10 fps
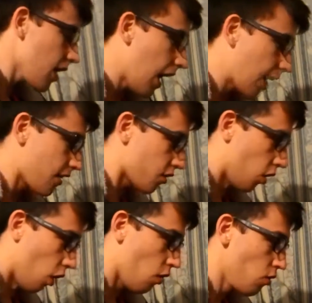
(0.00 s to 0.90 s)
and
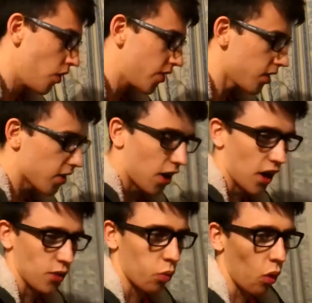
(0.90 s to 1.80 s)
thought, oh, this is a
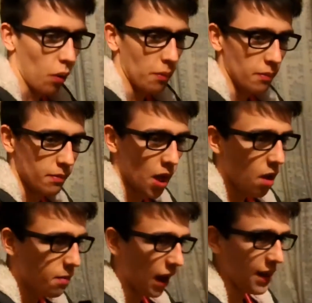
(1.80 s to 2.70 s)
nice warm
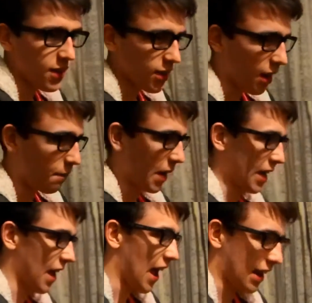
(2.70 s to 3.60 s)
place to
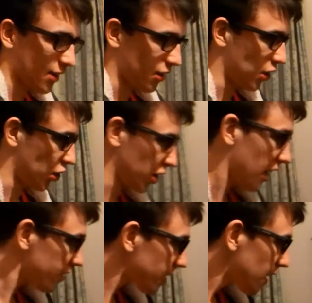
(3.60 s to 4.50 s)
make eggs and shit,